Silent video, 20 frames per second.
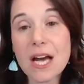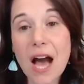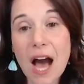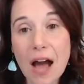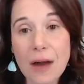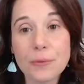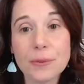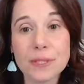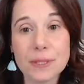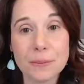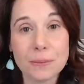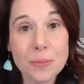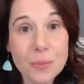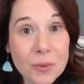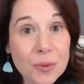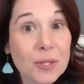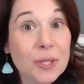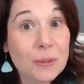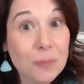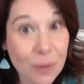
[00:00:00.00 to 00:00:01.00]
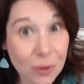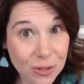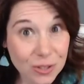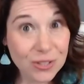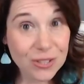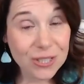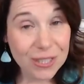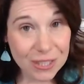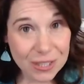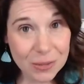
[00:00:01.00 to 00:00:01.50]
I was more
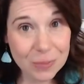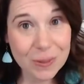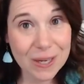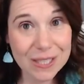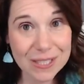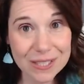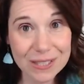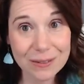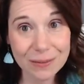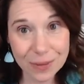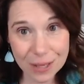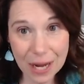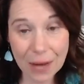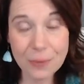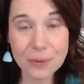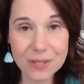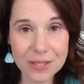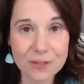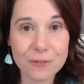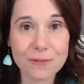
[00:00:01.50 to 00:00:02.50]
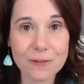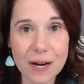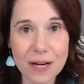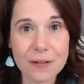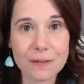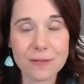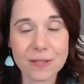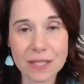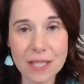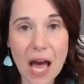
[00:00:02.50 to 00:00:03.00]
emotionally expressive when I was in front
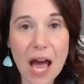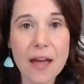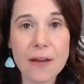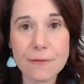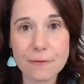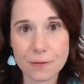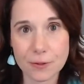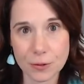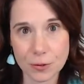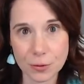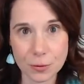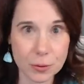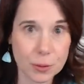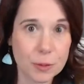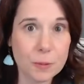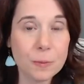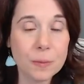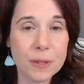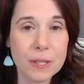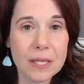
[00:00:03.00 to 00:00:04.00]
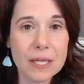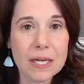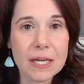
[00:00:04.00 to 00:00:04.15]
of a live group,